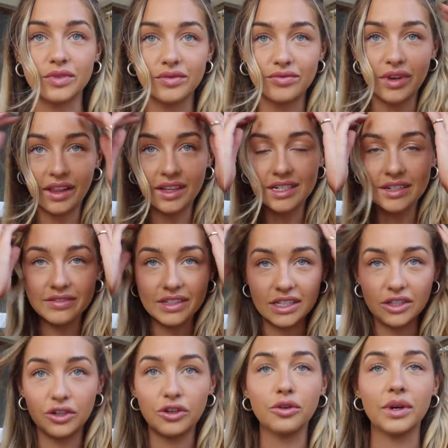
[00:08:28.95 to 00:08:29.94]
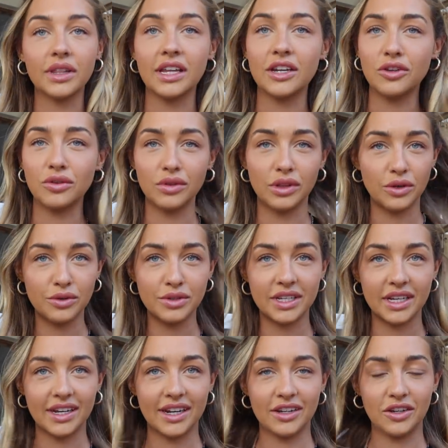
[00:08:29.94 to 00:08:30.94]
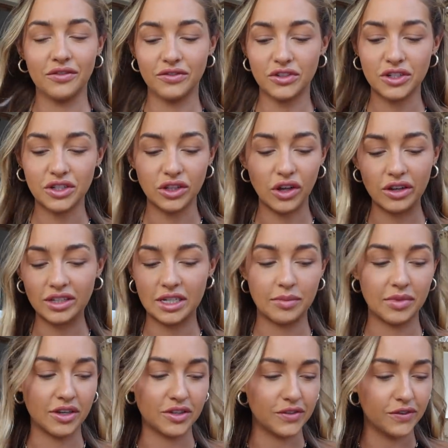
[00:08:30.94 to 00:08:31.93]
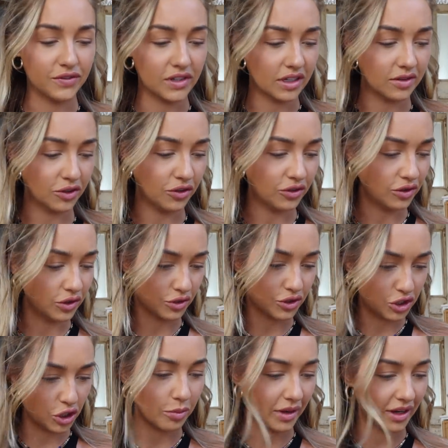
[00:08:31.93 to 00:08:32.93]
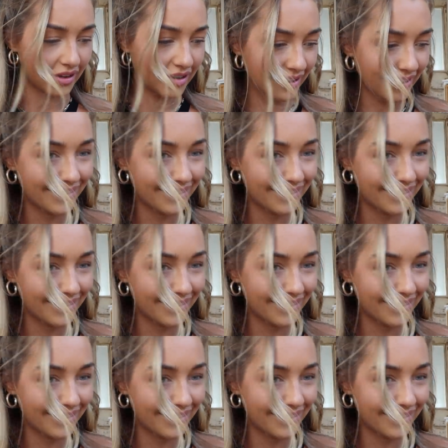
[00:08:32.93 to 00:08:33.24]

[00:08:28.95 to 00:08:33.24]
relatively new and then you lose it and you've just lost it because you're stupid.